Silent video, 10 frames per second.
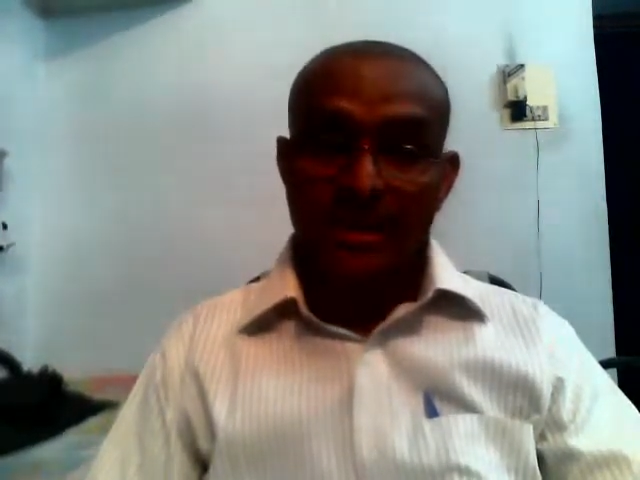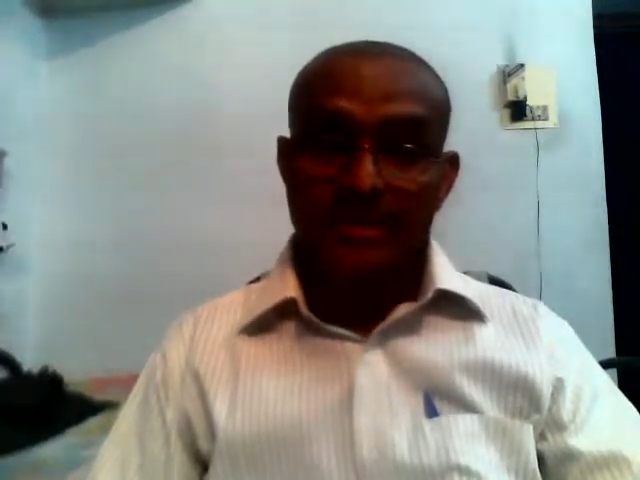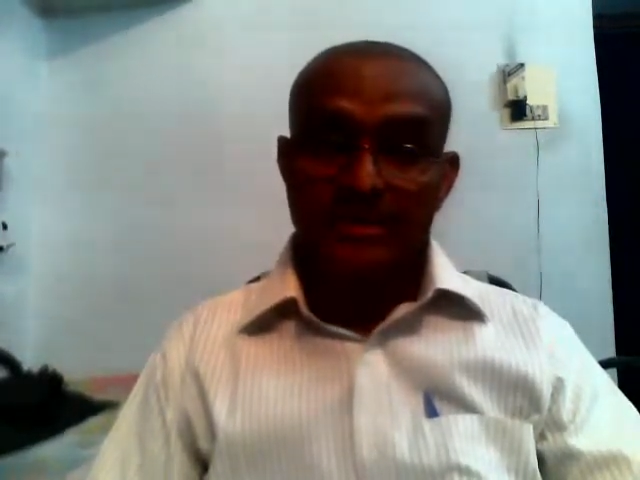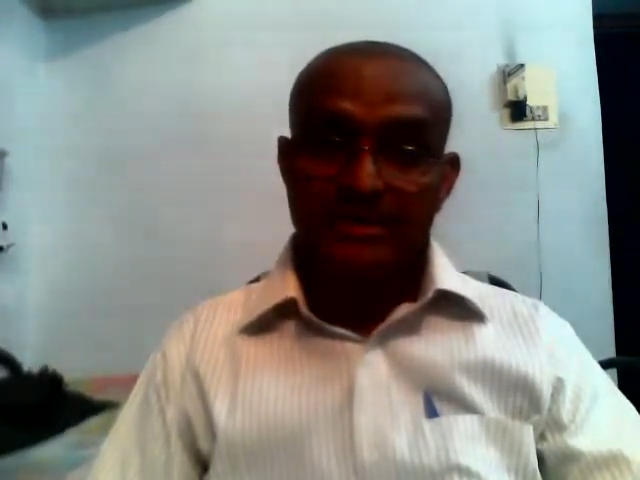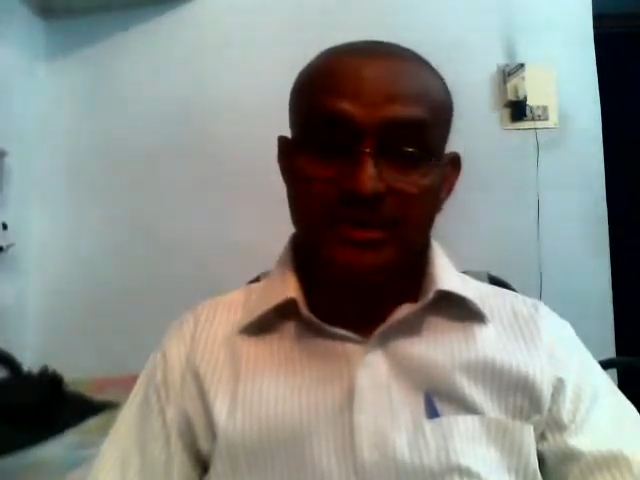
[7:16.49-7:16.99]

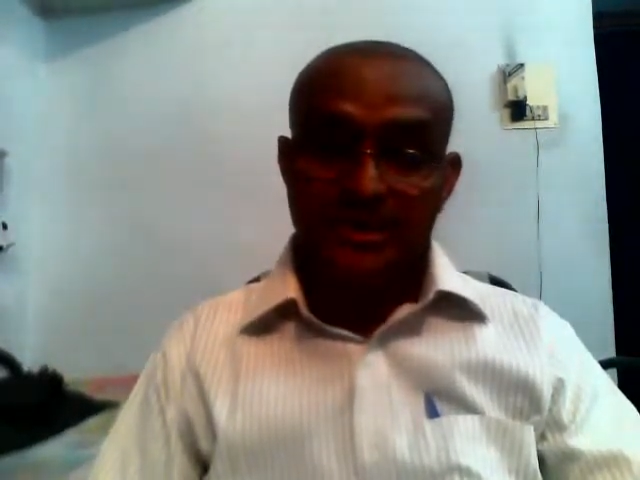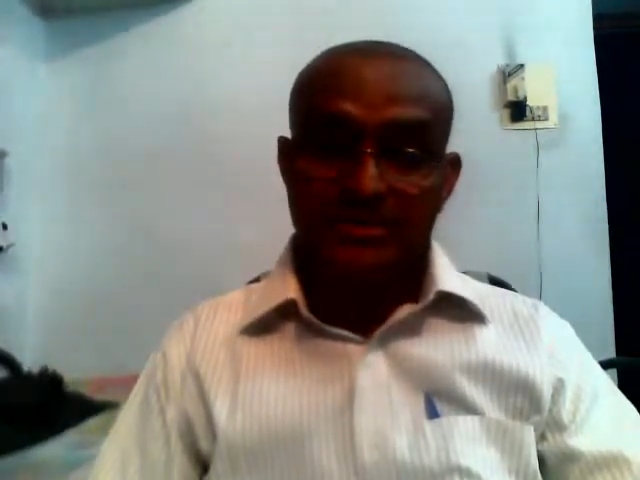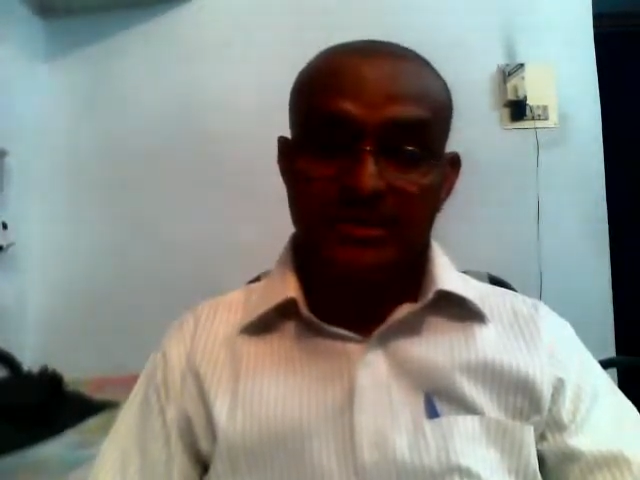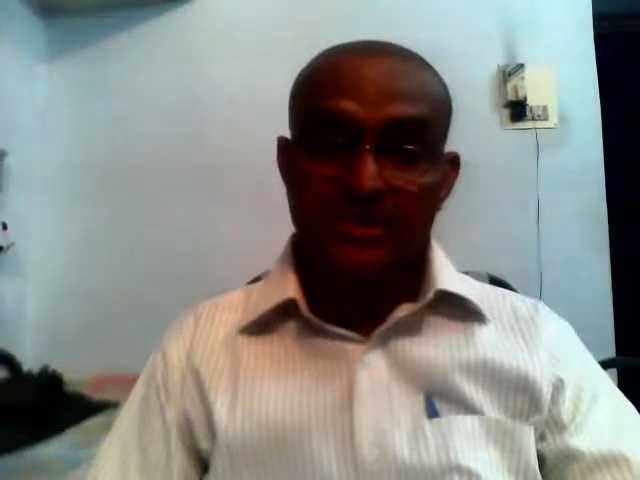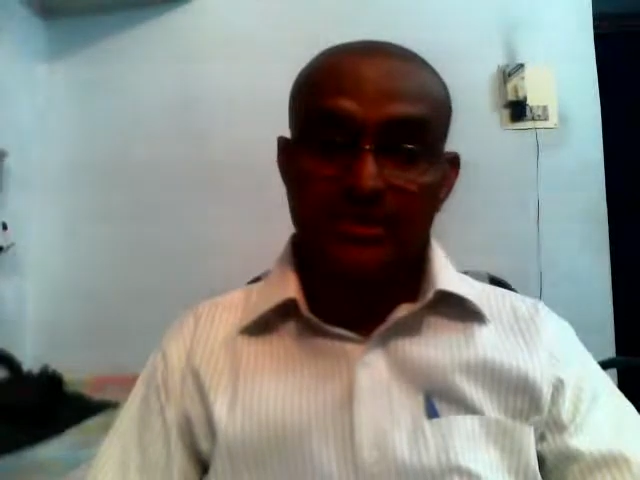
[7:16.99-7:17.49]
or it
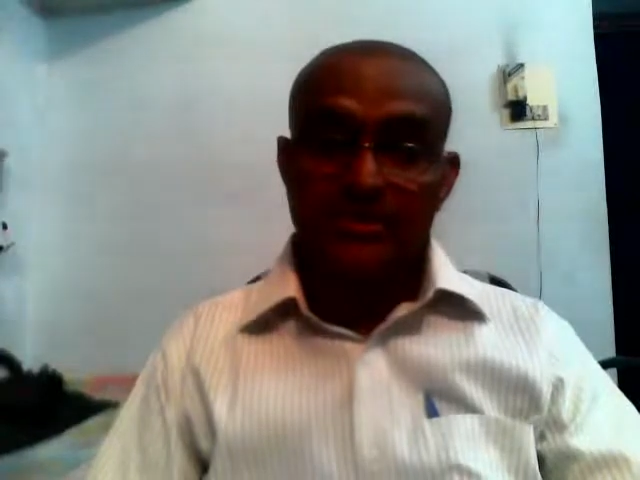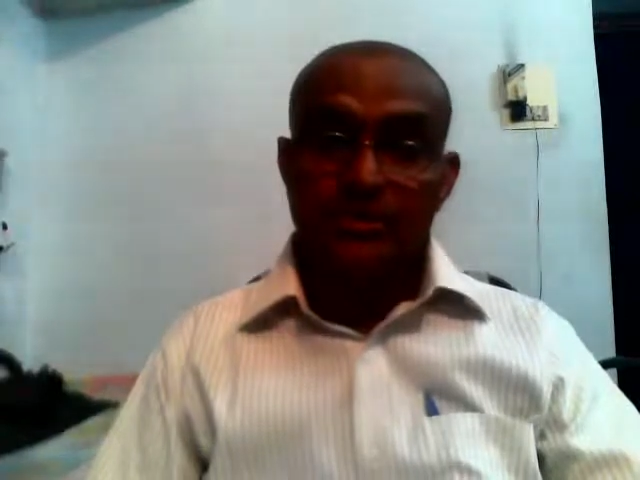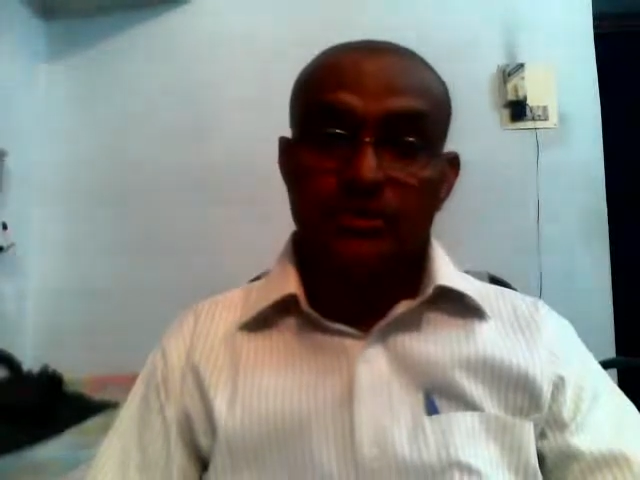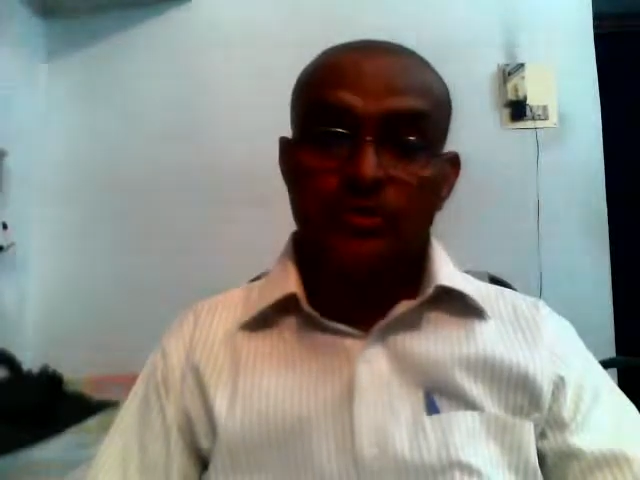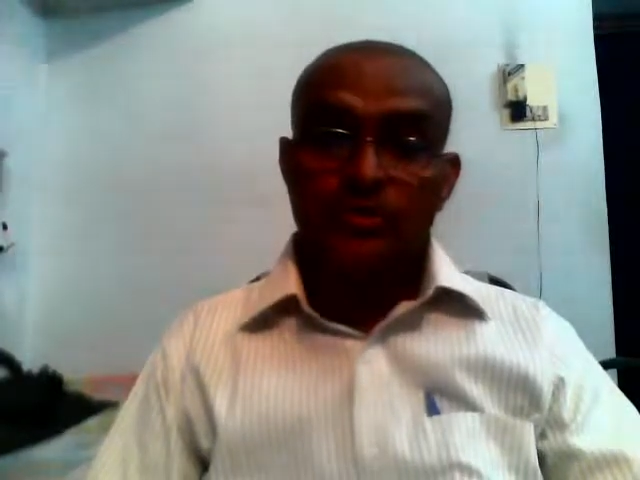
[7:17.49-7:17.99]
needs
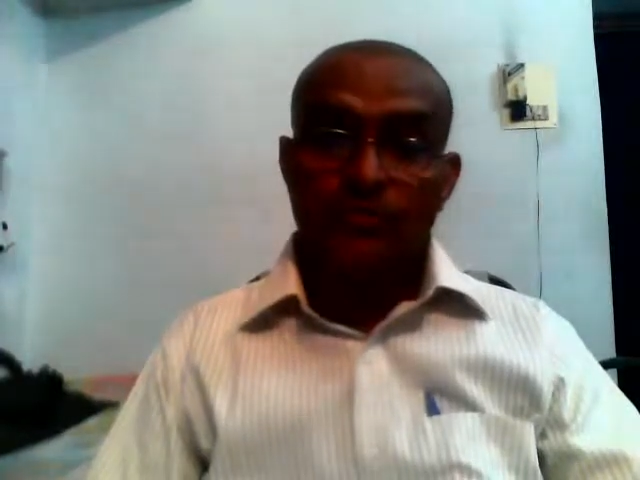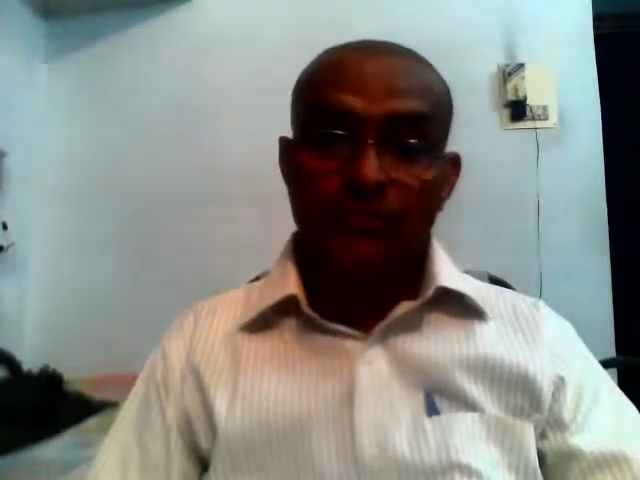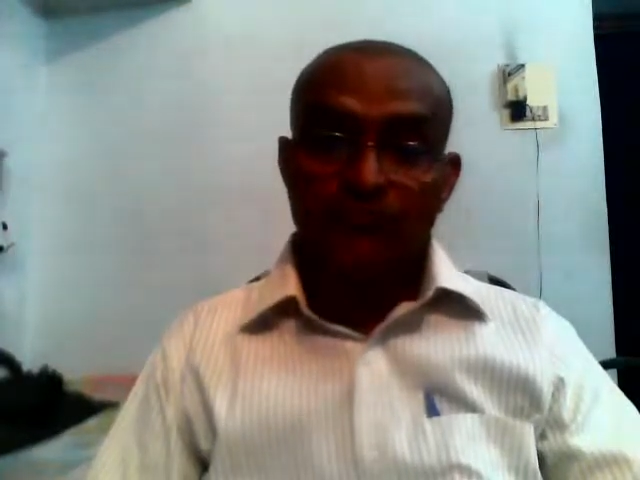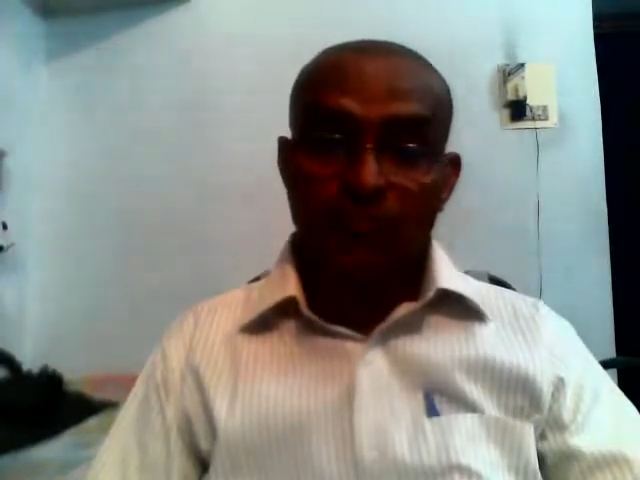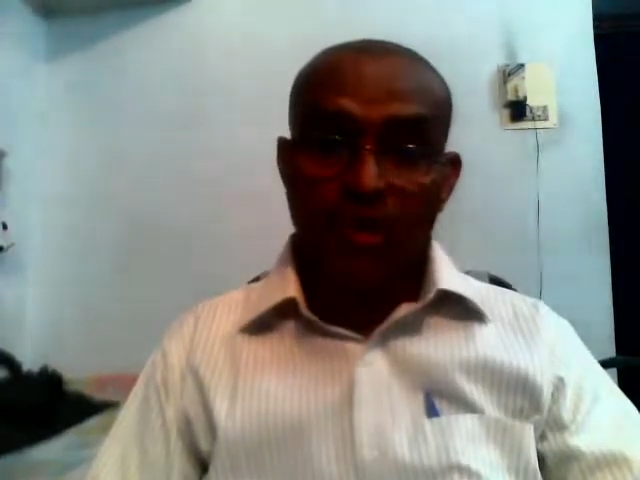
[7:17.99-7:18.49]
to
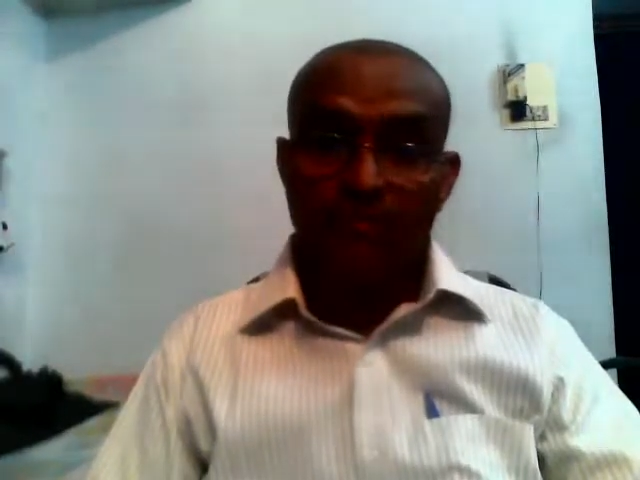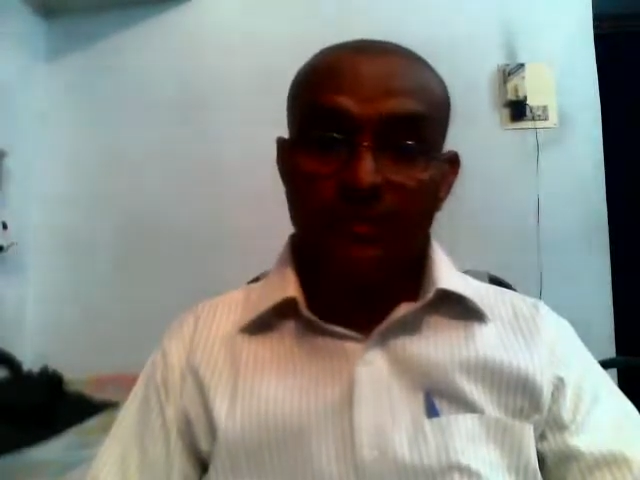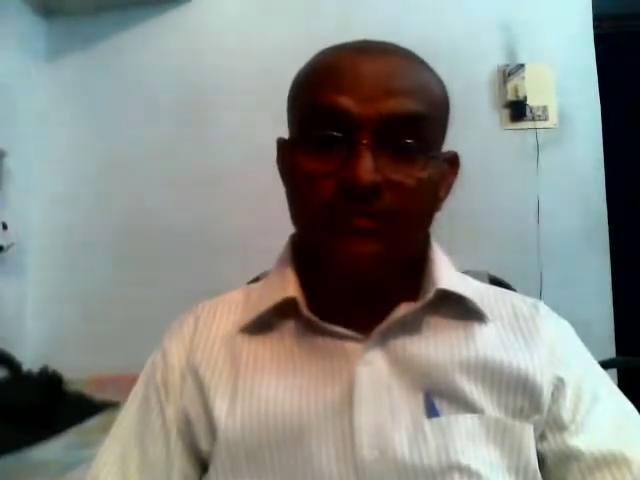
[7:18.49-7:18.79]
be formed